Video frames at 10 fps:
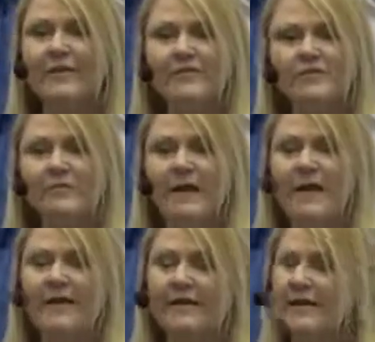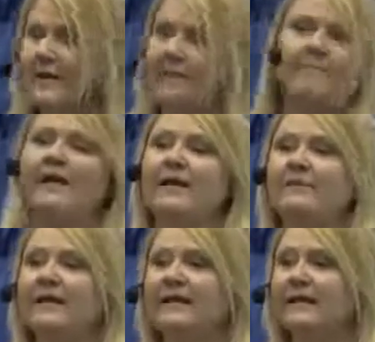that you make,
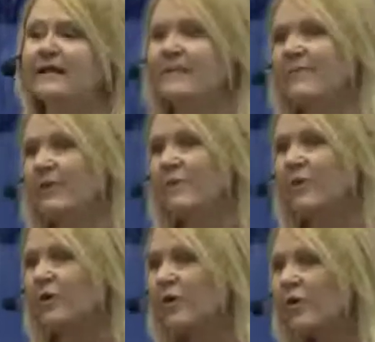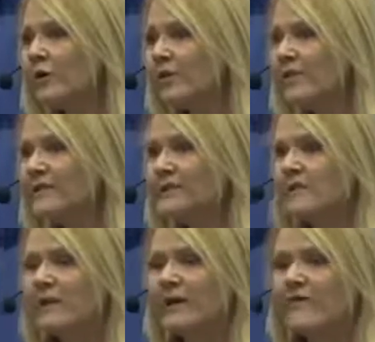maybe it's something more corporate,
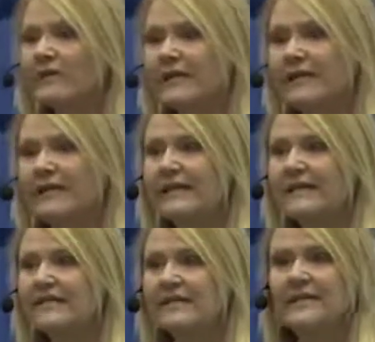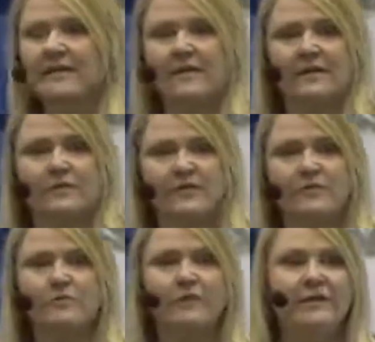whatever it is.
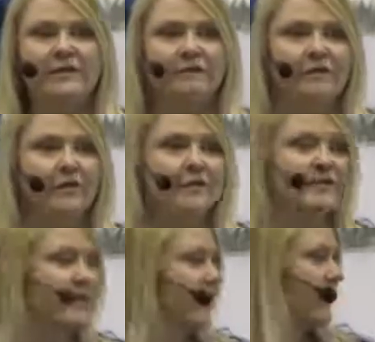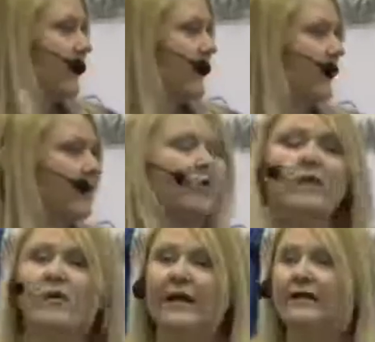Just really focusing in on that
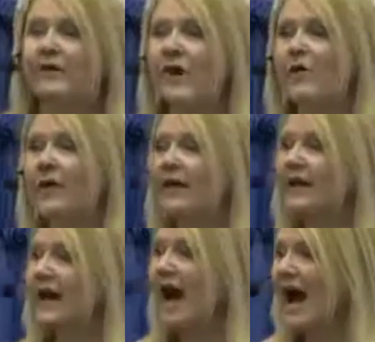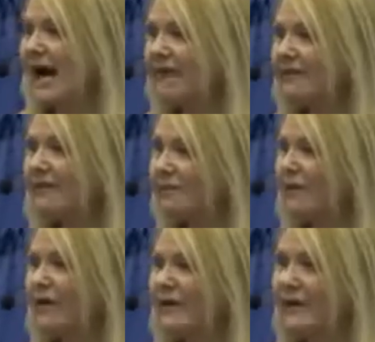goal and knowing I can
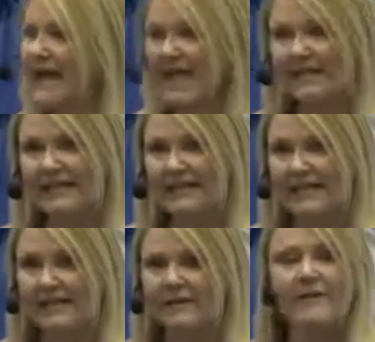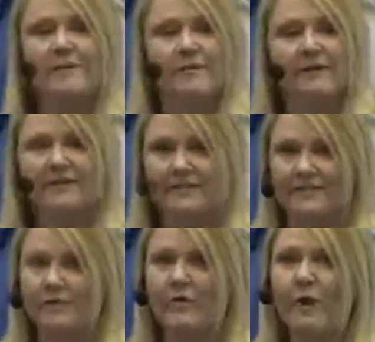afford anything, but it
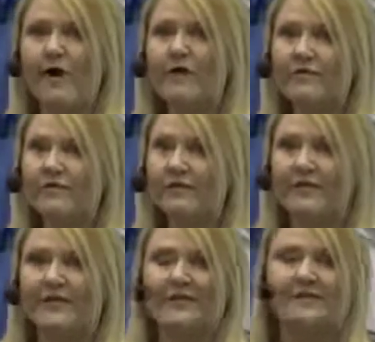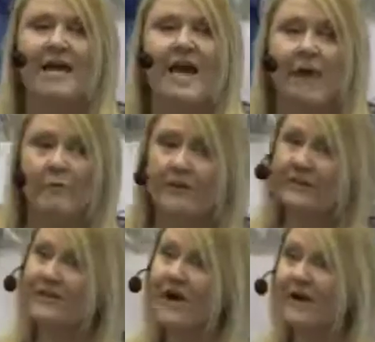does require the focus. And we're
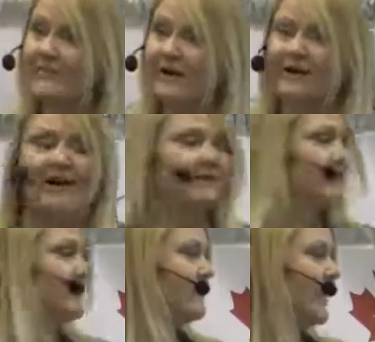going to talk about how to do